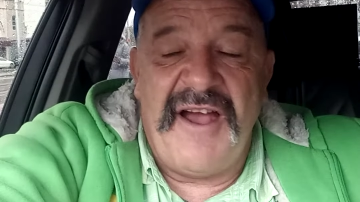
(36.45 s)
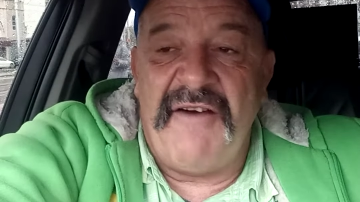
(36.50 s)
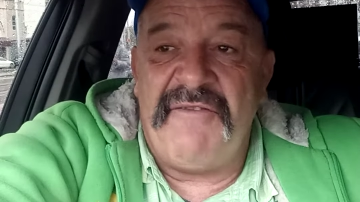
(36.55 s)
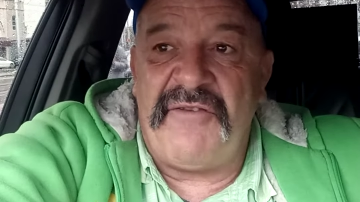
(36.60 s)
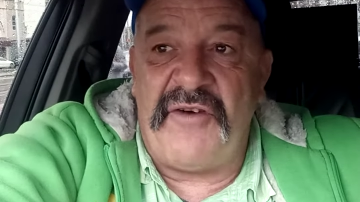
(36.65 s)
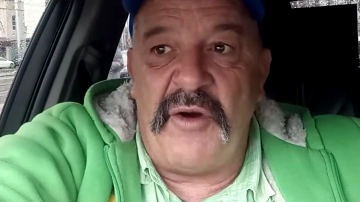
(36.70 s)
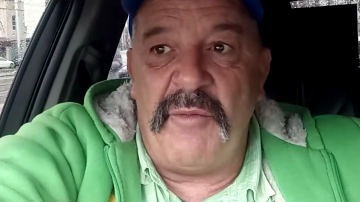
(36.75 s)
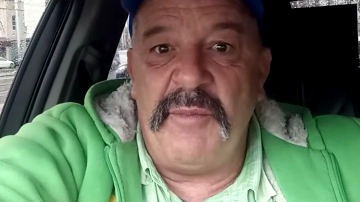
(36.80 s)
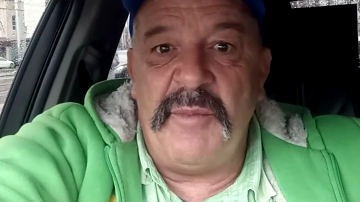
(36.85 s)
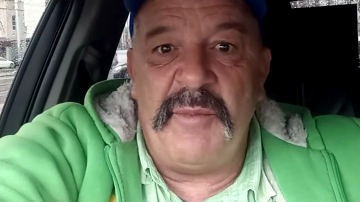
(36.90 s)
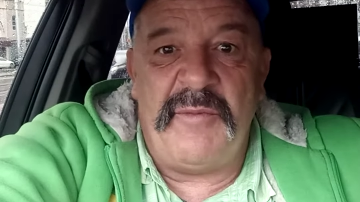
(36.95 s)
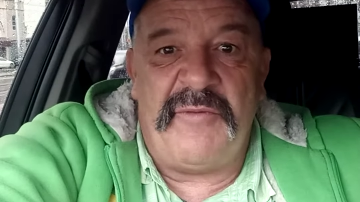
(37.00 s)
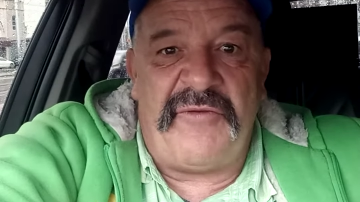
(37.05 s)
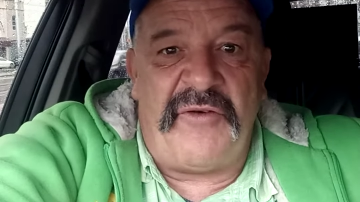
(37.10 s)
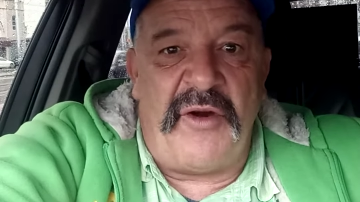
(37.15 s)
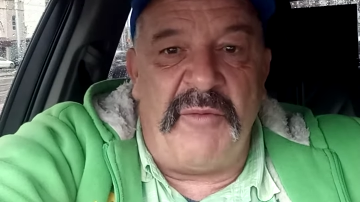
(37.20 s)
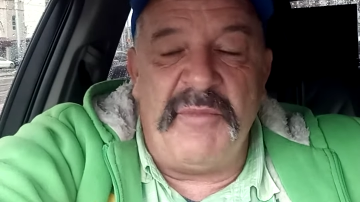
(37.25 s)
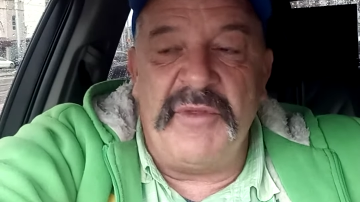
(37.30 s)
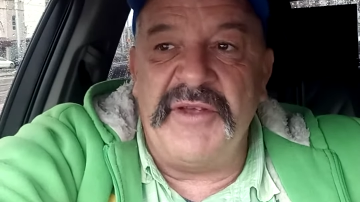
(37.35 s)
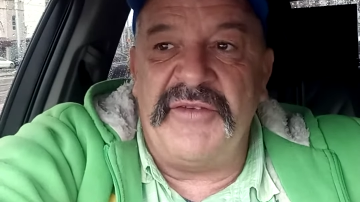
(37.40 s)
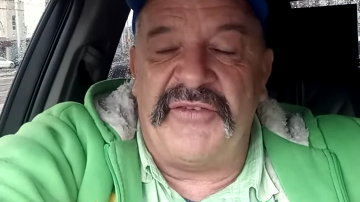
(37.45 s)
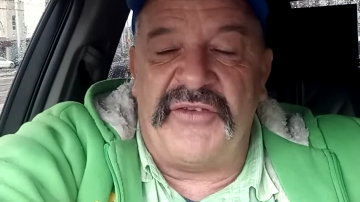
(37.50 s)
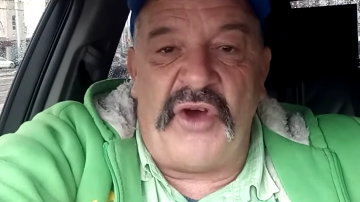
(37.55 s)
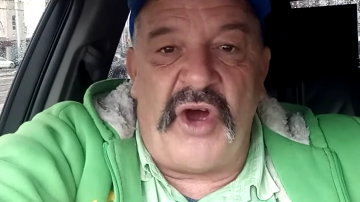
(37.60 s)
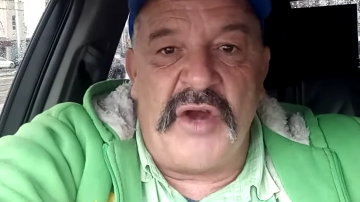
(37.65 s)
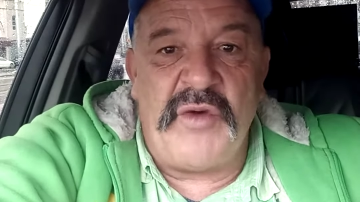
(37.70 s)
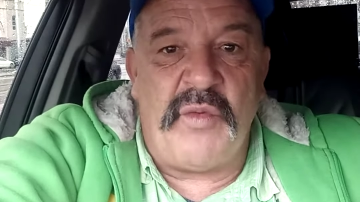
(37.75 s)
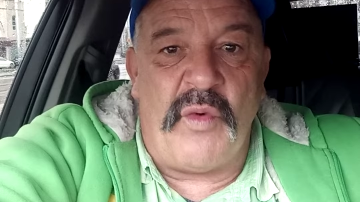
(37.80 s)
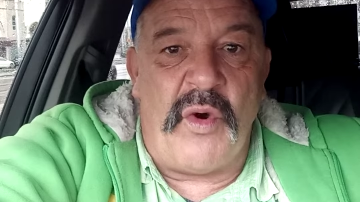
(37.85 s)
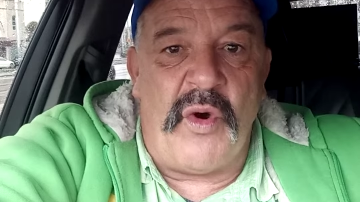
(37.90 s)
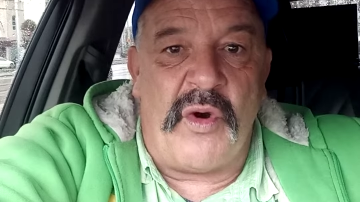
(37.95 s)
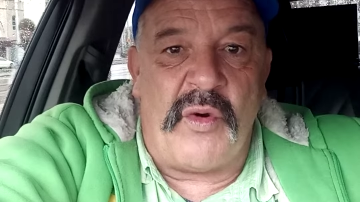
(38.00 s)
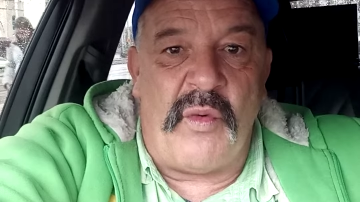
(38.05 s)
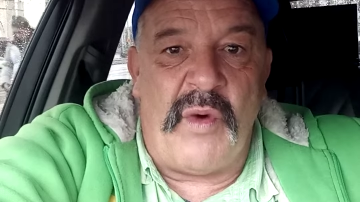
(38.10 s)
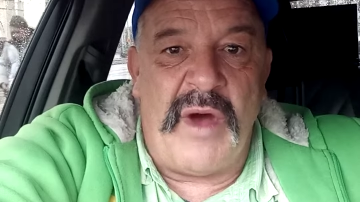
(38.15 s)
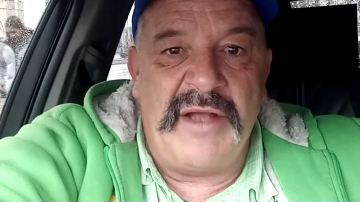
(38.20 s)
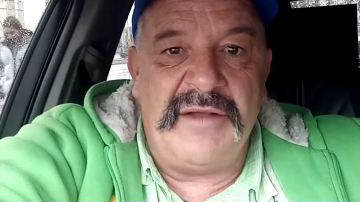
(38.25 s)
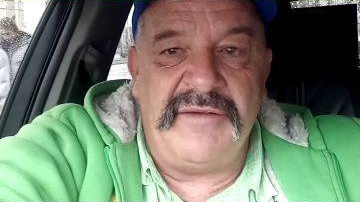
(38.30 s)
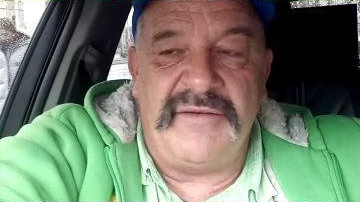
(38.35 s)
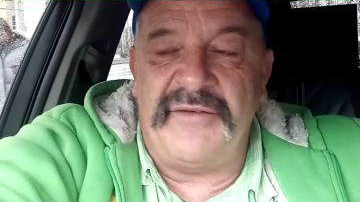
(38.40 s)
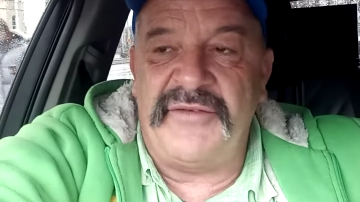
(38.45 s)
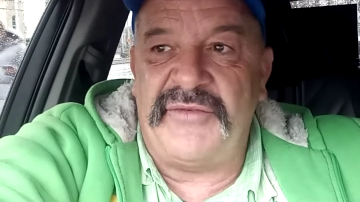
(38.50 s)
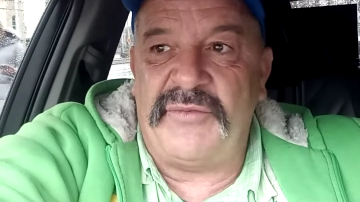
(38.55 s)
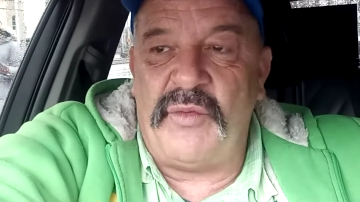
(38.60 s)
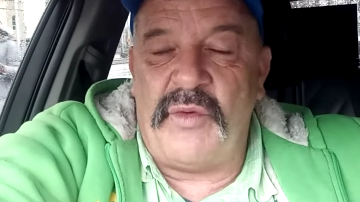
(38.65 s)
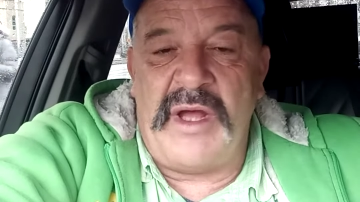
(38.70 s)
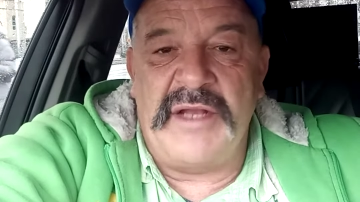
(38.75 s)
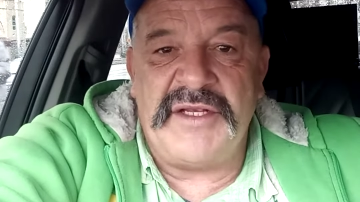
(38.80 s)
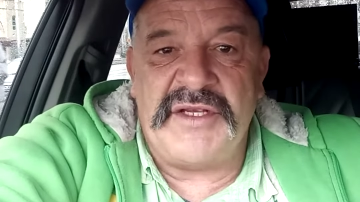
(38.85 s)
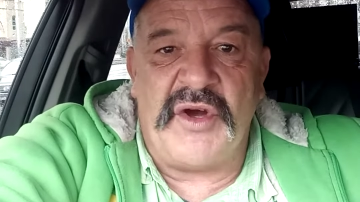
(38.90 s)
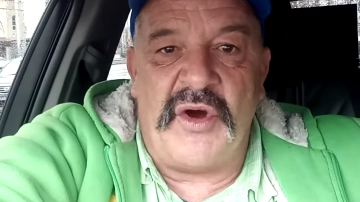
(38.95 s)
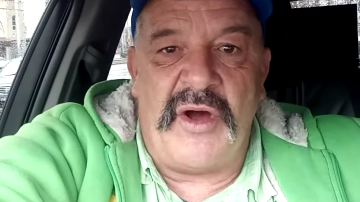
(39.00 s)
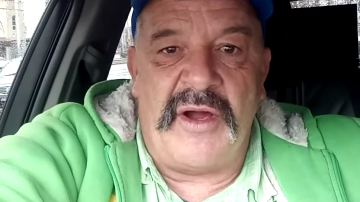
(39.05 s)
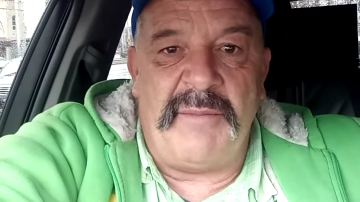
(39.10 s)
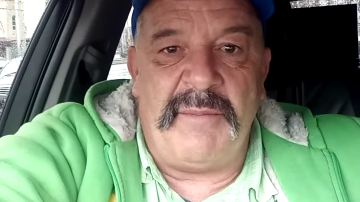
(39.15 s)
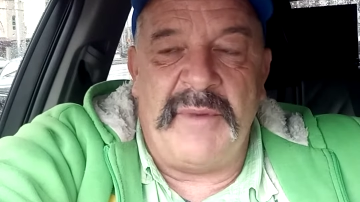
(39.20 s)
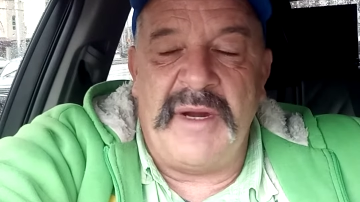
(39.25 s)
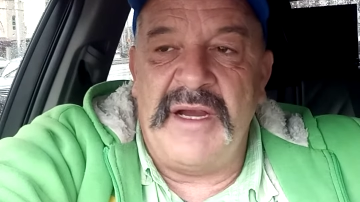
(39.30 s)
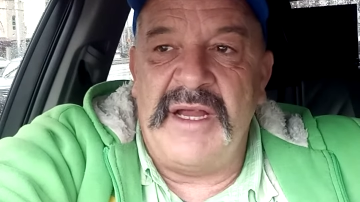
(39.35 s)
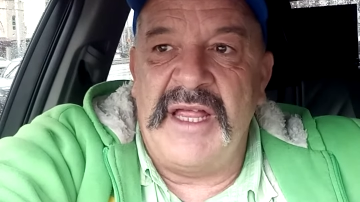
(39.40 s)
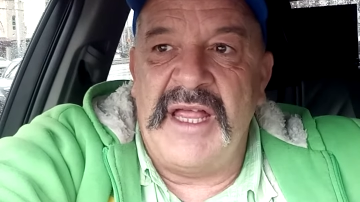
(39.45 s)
from from the sidewalk once one time,